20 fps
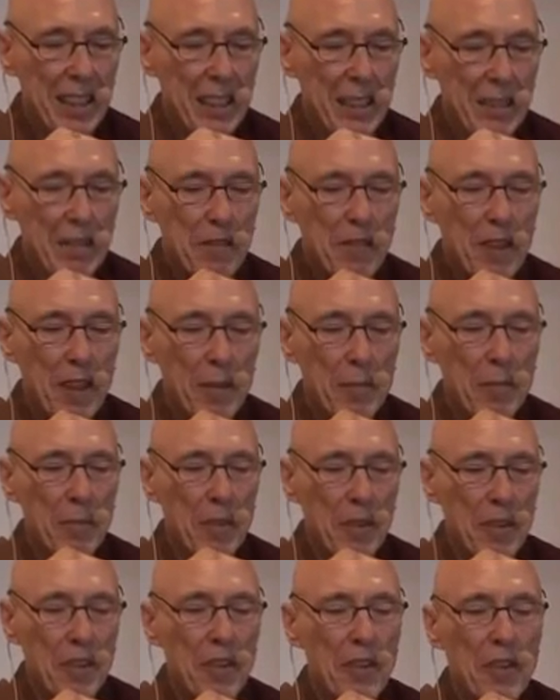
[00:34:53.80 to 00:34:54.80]
from
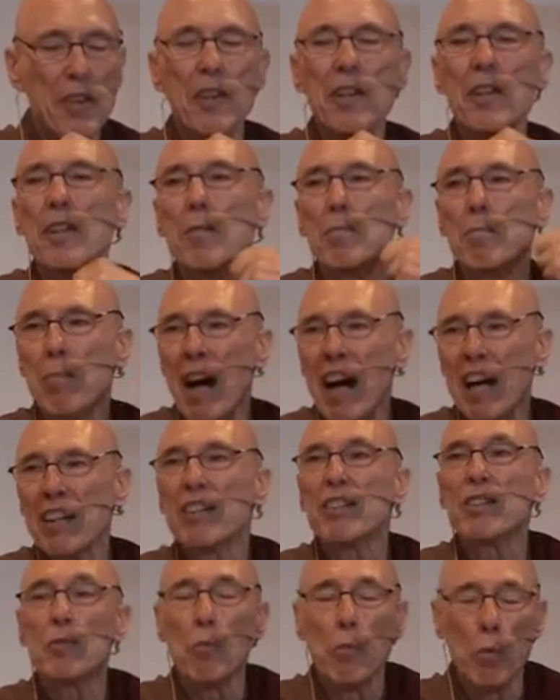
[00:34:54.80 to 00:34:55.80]
the
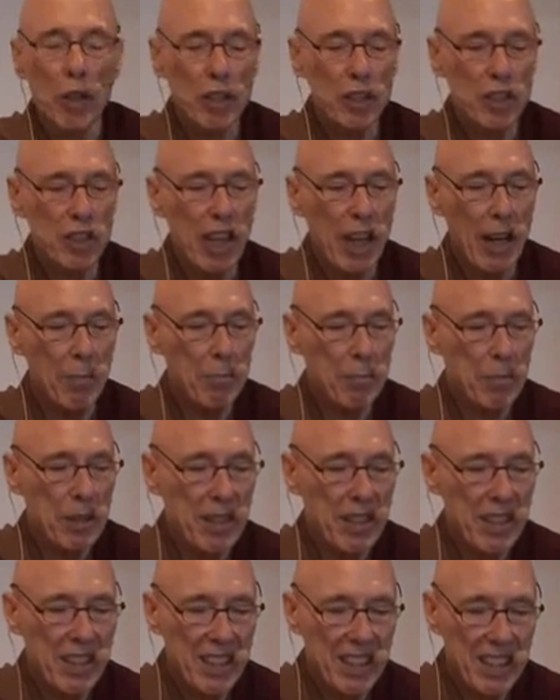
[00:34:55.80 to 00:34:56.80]
potter's workshop.
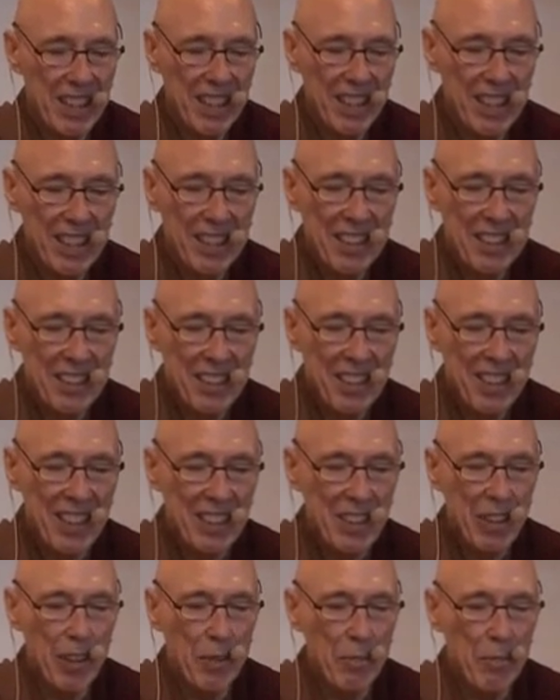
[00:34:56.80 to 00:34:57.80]
Okay,
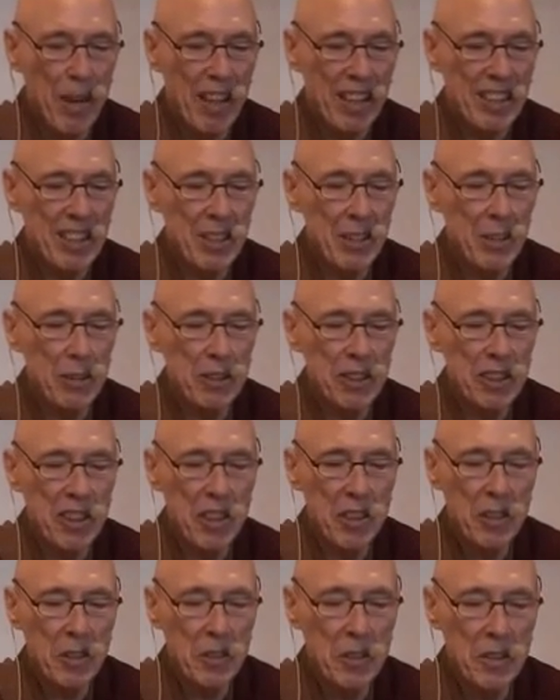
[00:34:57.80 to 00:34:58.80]
so the monks do
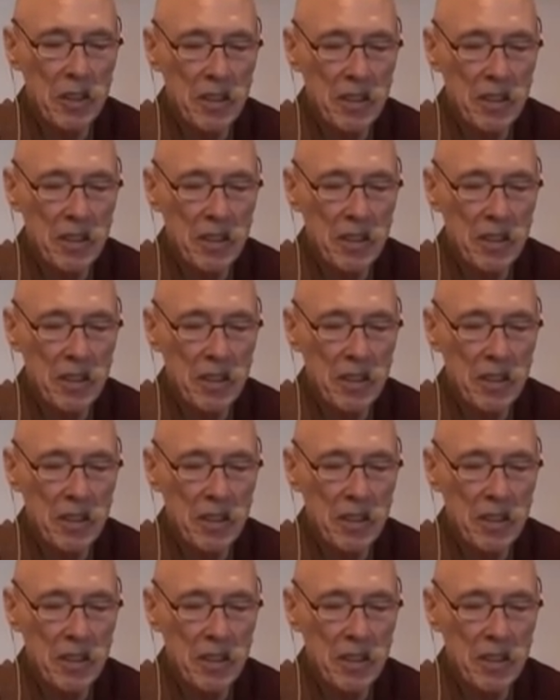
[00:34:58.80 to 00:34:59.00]
so.